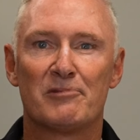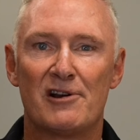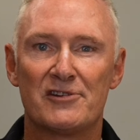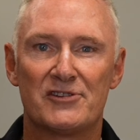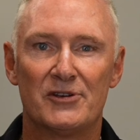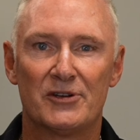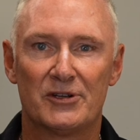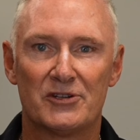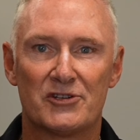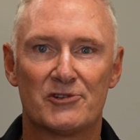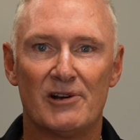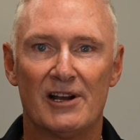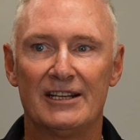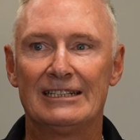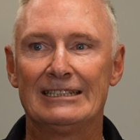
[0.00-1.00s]
Pro Circuit
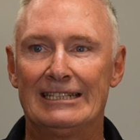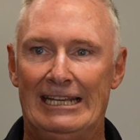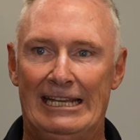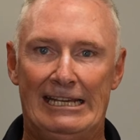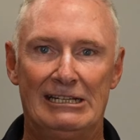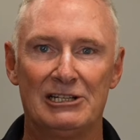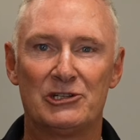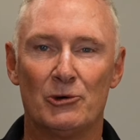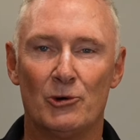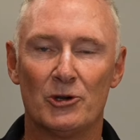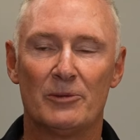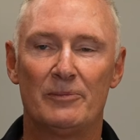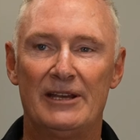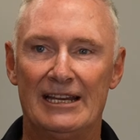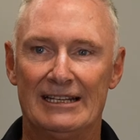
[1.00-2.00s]
Australia, here to
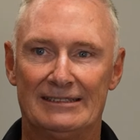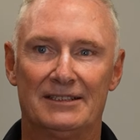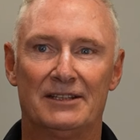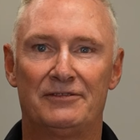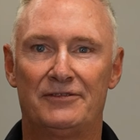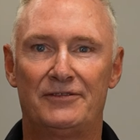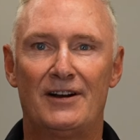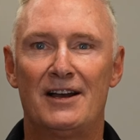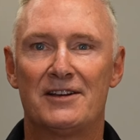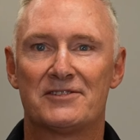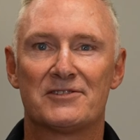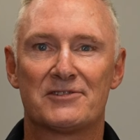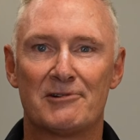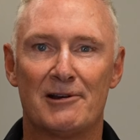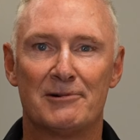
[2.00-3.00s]
talk about the
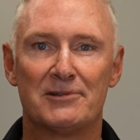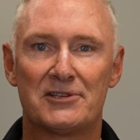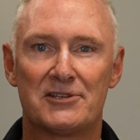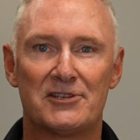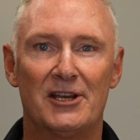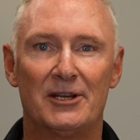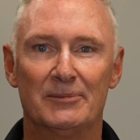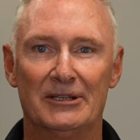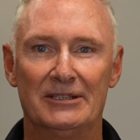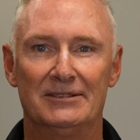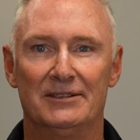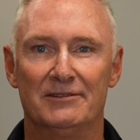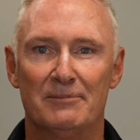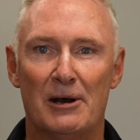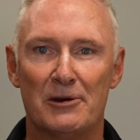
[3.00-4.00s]
fastest growing segment
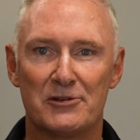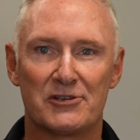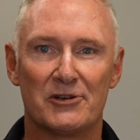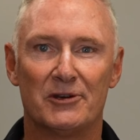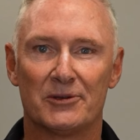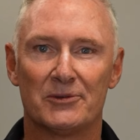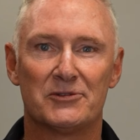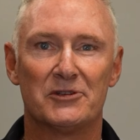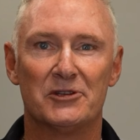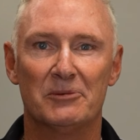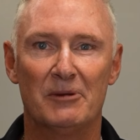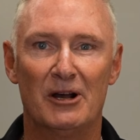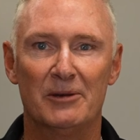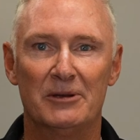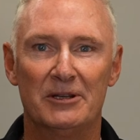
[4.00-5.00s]
of motorcycles at the
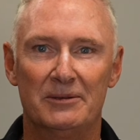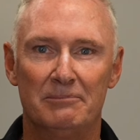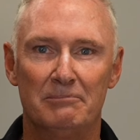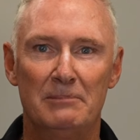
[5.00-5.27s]
moment,